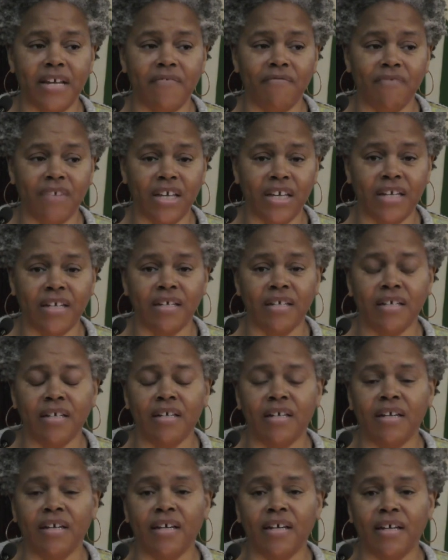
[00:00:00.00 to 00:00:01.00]
event
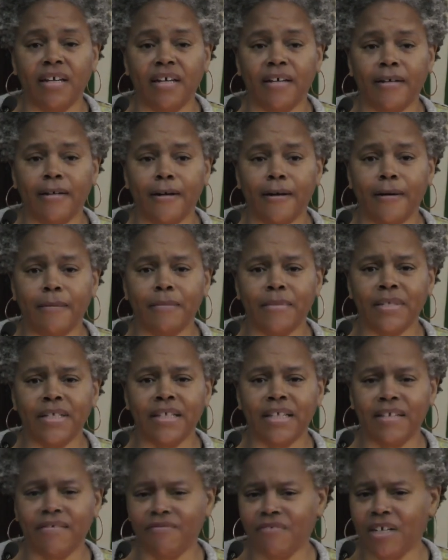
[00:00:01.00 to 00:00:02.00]
and um, to
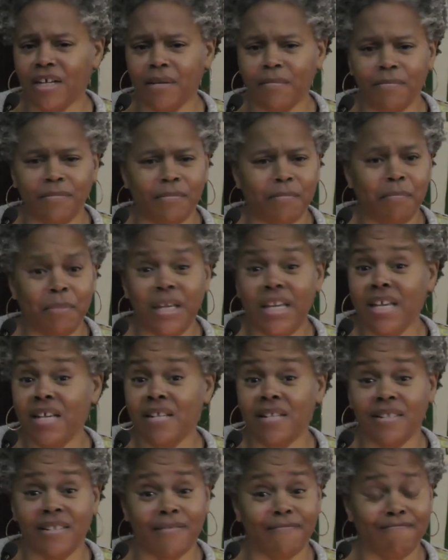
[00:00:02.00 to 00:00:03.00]
lift up
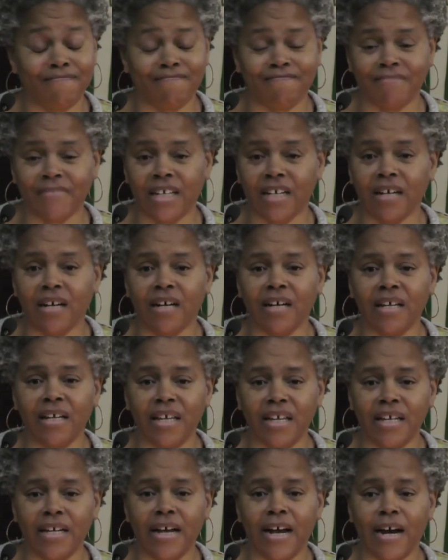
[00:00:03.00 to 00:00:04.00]
peace uh,
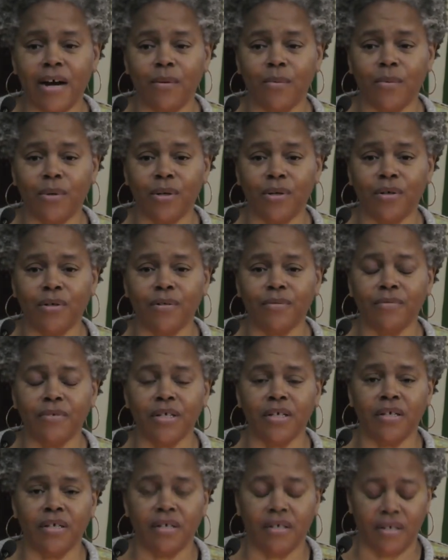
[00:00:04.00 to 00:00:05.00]
in our world.
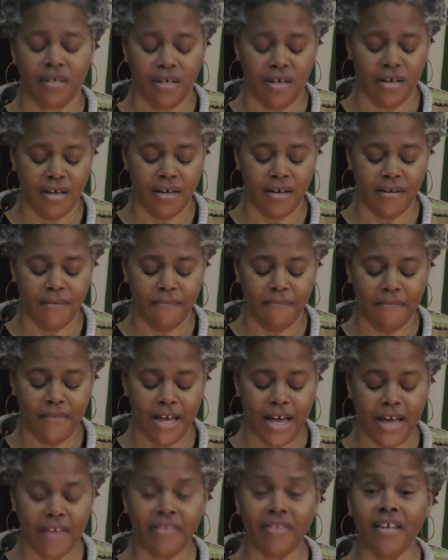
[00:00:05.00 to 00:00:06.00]
Uh,
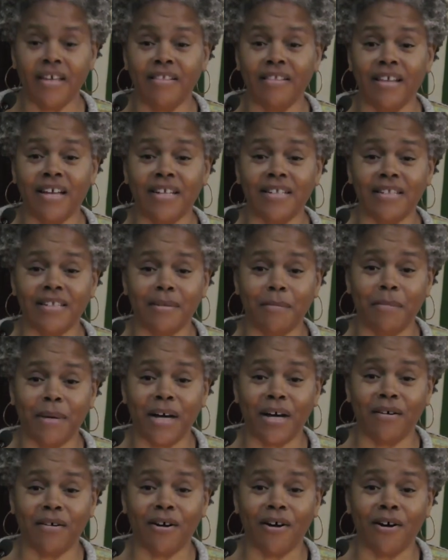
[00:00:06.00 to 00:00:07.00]
I think that's
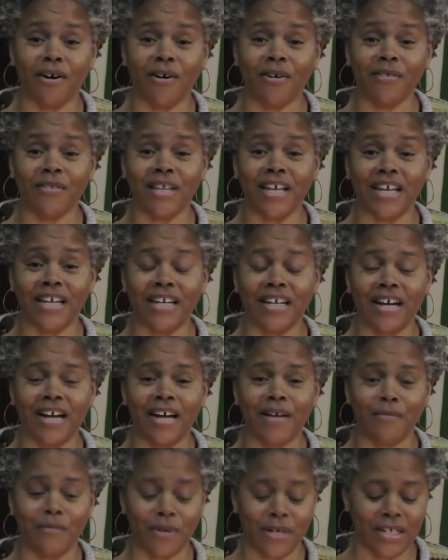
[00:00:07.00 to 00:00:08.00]
about all that
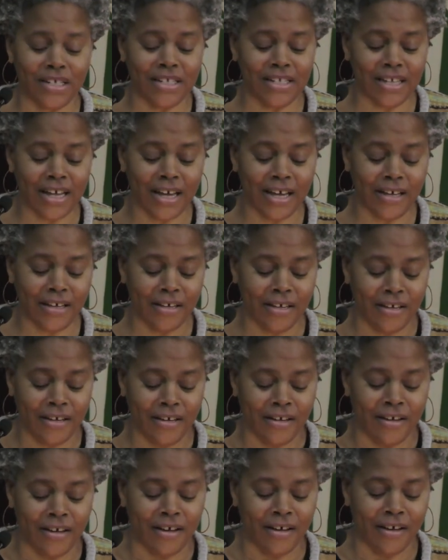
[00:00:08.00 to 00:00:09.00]
I want to say.
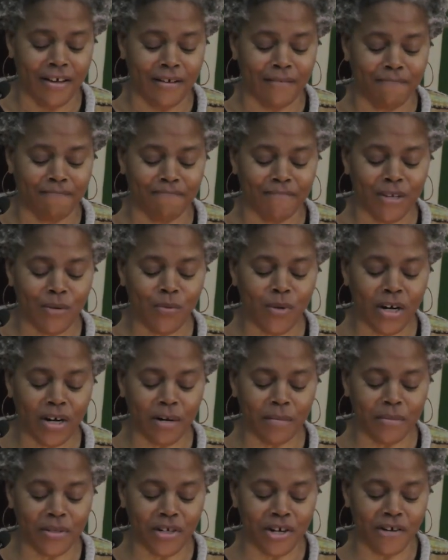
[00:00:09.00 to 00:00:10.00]
Uh, we are
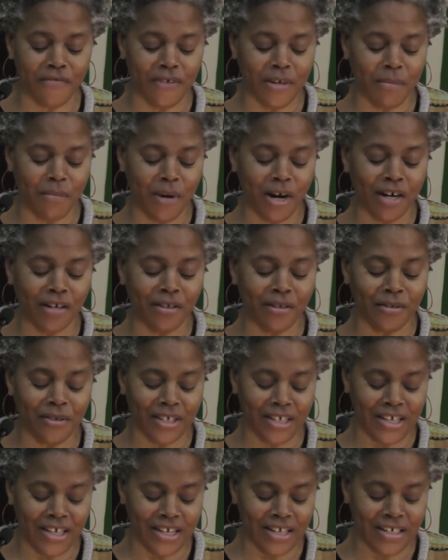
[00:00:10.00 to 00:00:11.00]
observing Martin
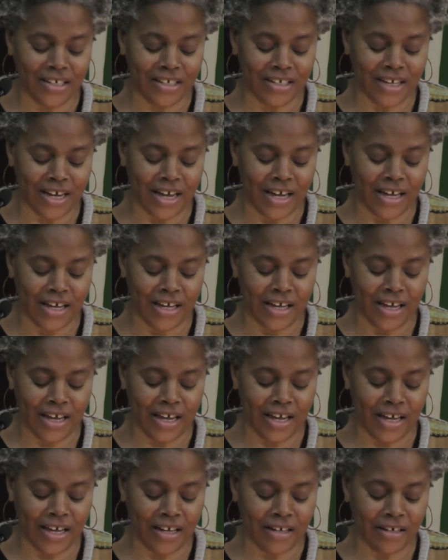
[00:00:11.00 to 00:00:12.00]
Luther King today,
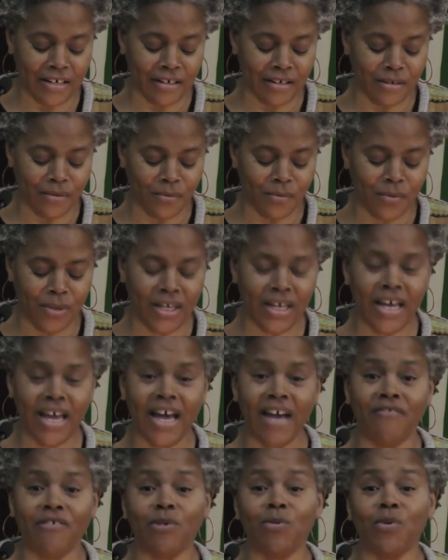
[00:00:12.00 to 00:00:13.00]
and we
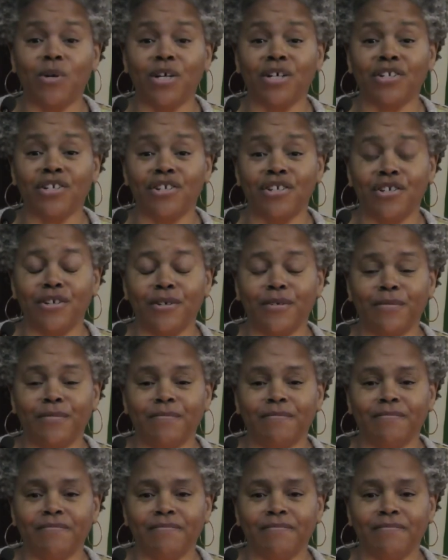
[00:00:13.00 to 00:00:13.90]
have a work to do,